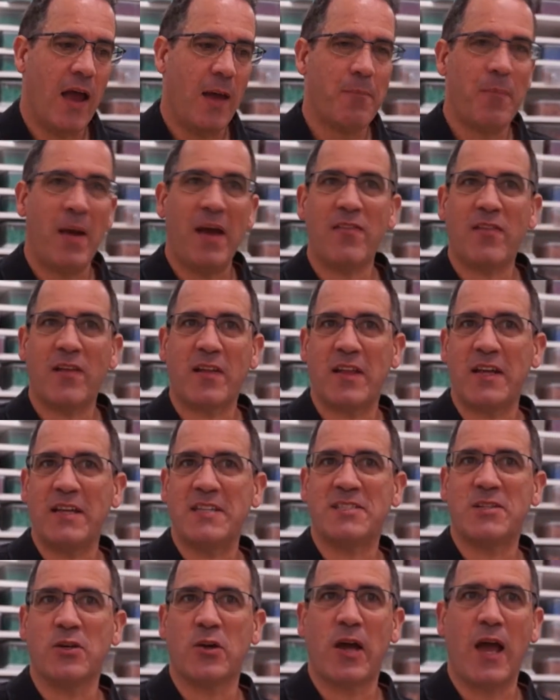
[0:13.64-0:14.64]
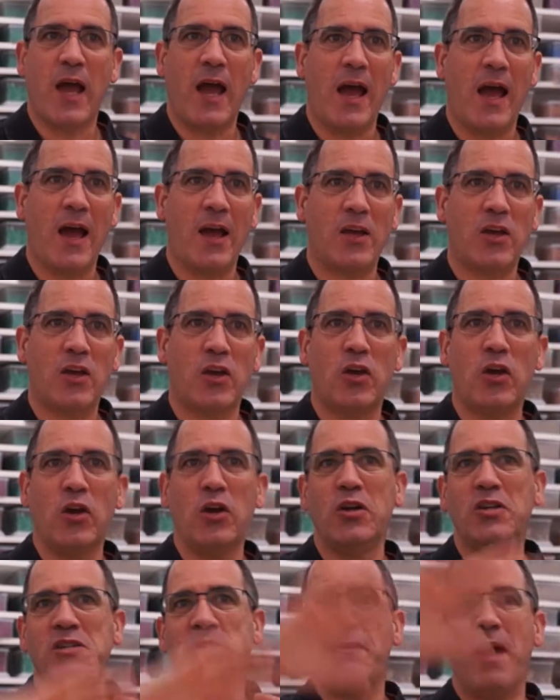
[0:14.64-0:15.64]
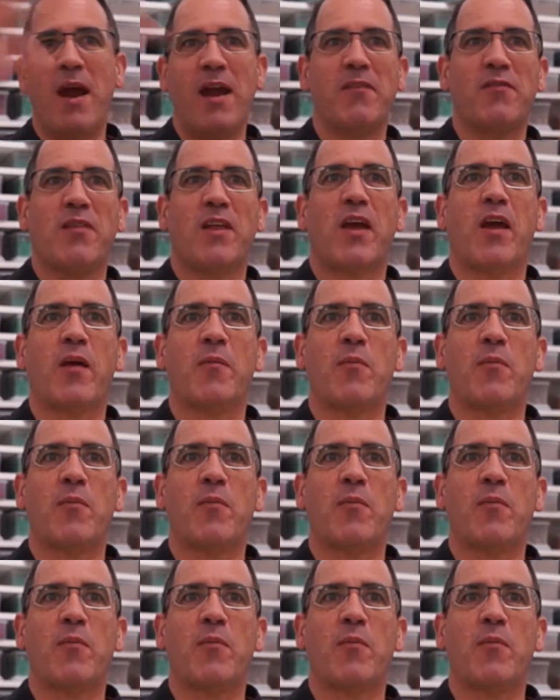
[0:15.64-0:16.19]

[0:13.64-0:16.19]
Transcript: basically took a huge amount of Lego